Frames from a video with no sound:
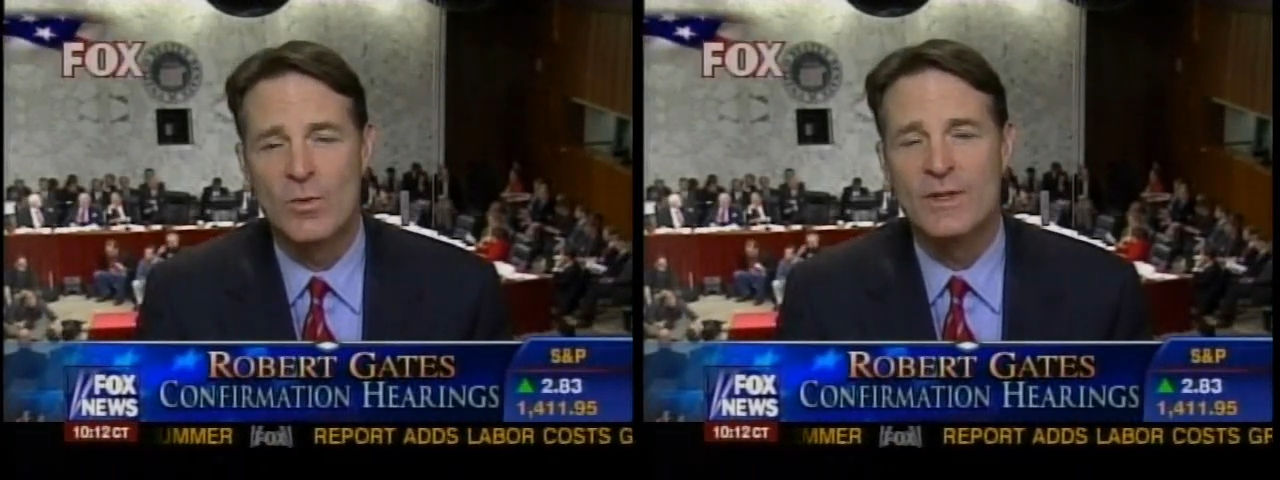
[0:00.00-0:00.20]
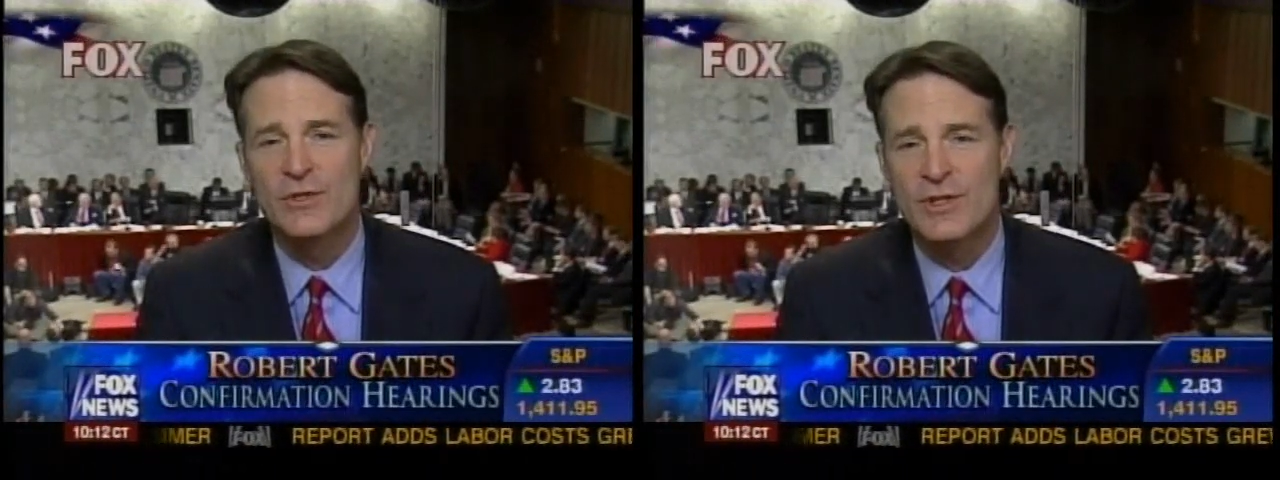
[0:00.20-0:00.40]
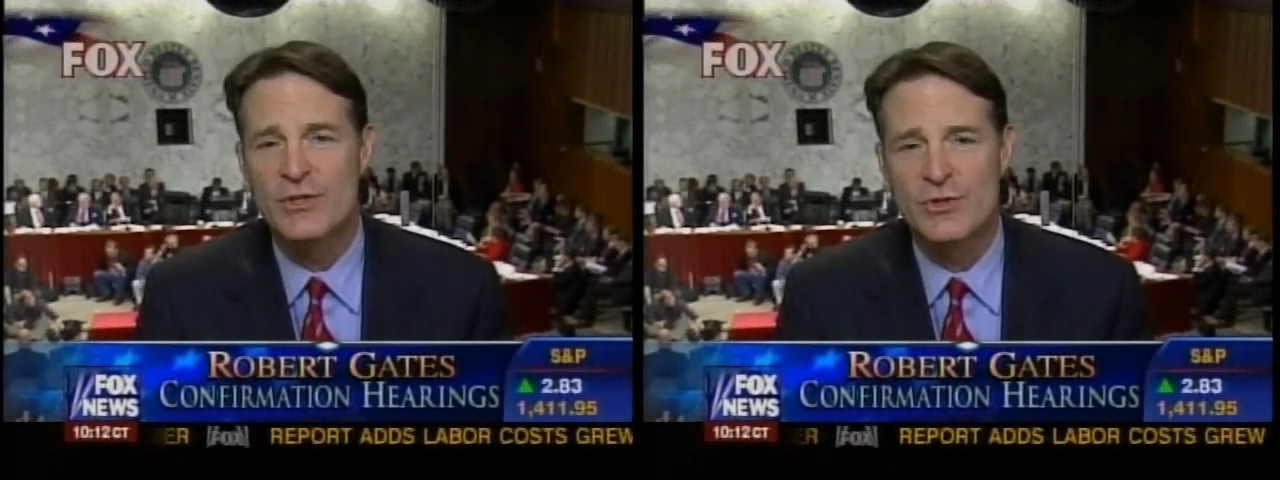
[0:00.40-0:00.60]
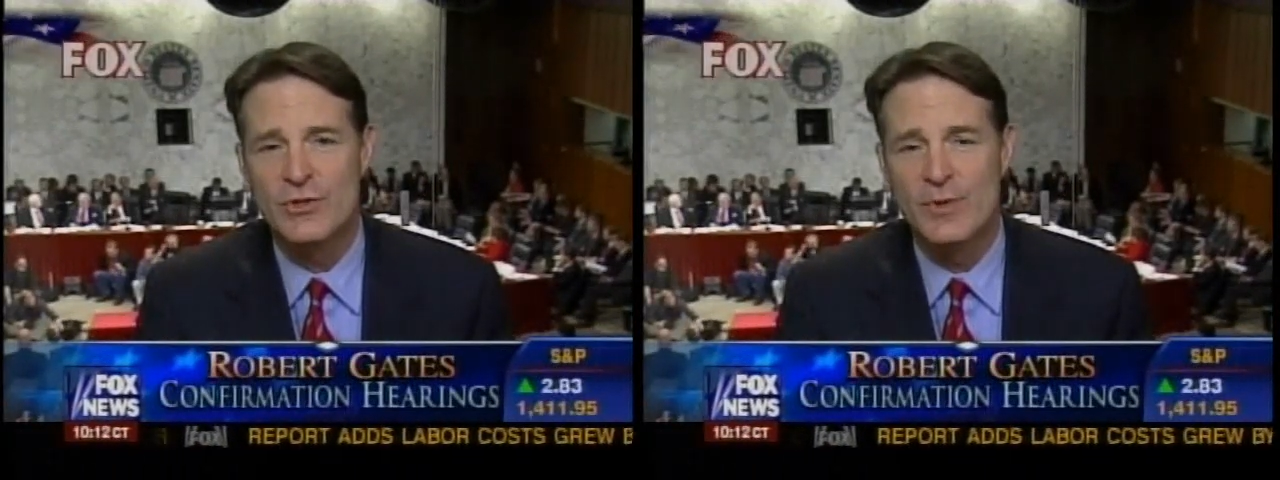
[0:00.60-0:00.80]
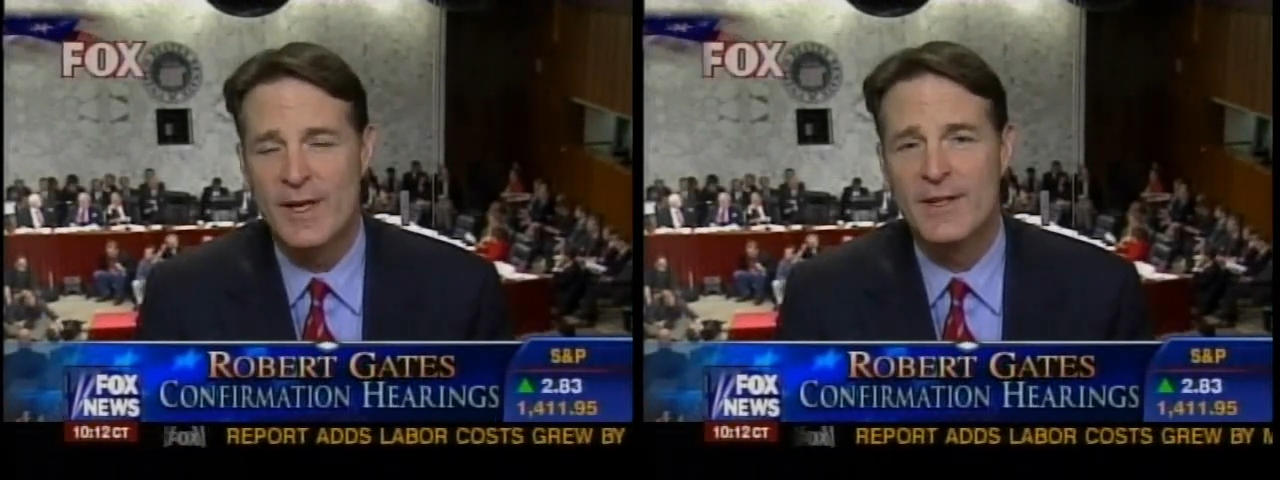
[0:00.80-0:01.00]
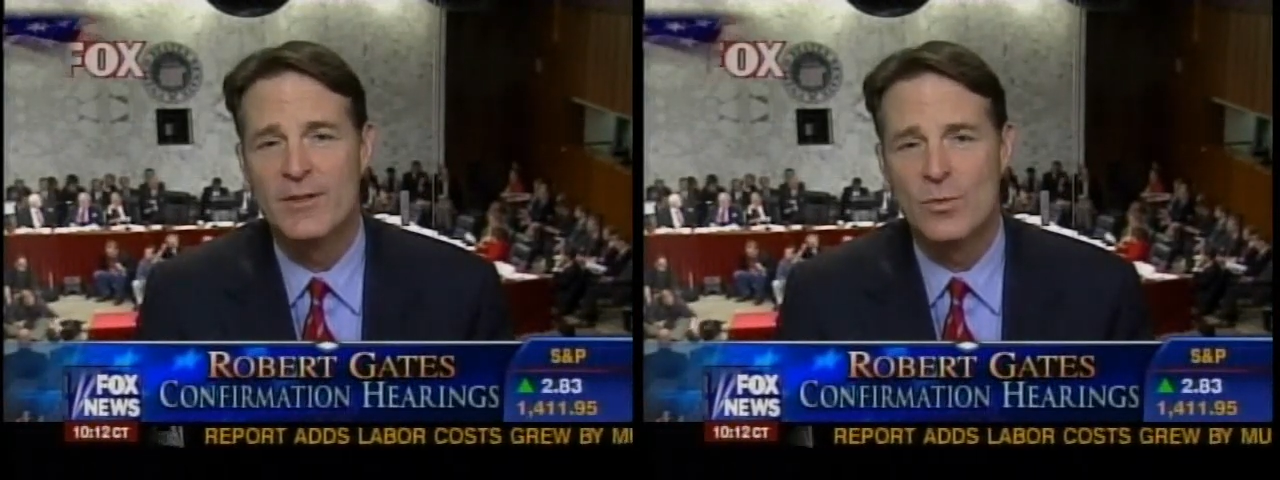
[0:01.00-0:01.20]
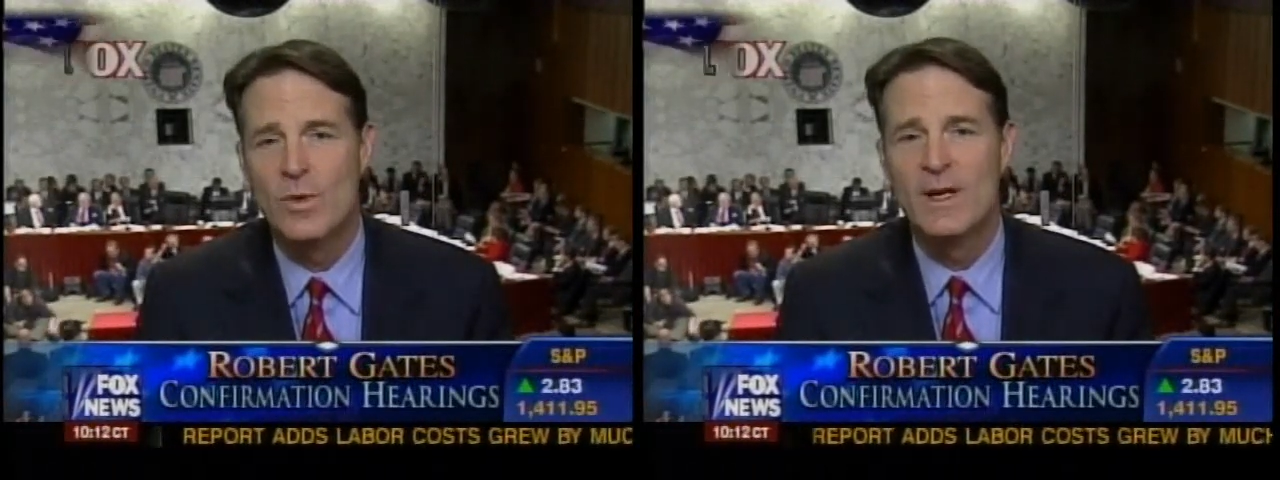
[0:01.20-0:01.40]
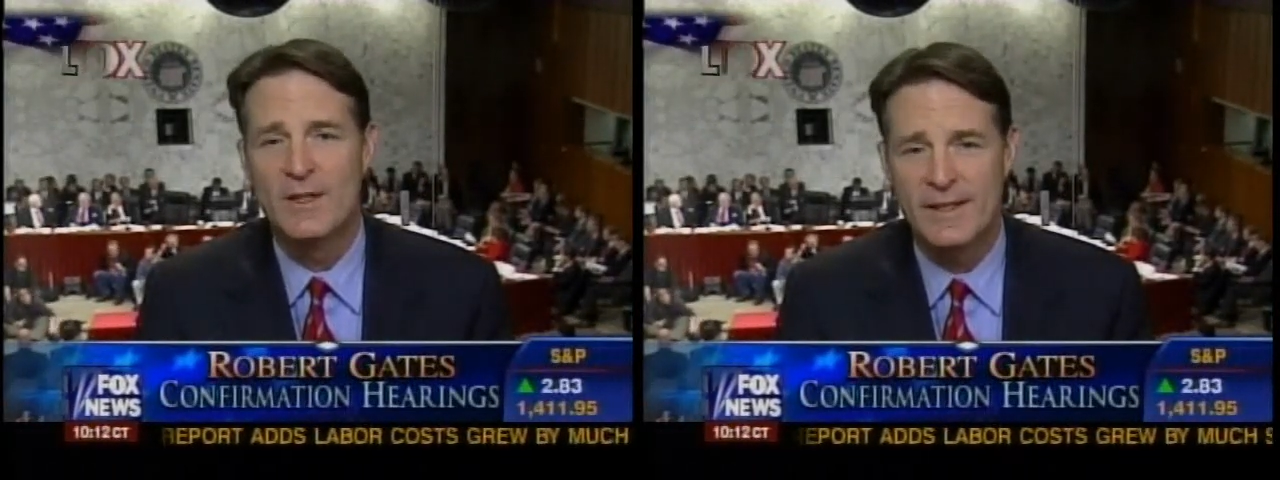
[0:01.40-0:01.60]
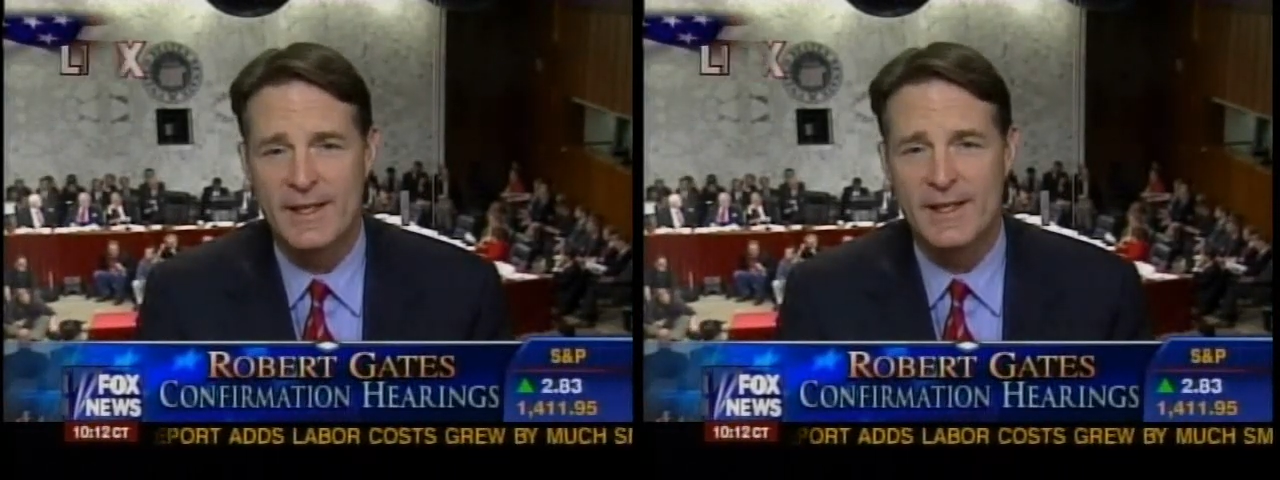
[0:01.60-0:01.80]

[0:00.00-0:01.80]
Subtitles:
wants this to end well,